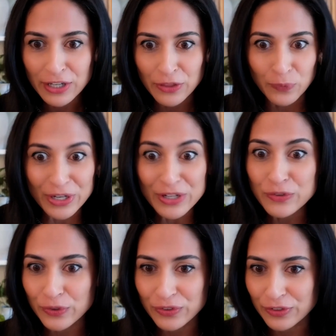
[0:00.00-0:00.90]

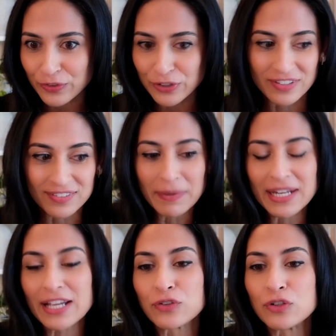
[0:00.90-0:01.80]
resources versus somebody
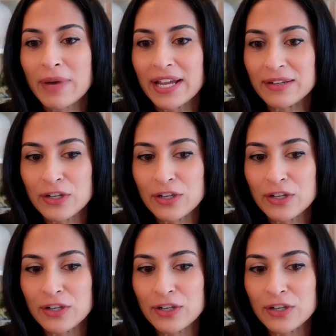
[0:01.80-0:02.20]
else who might,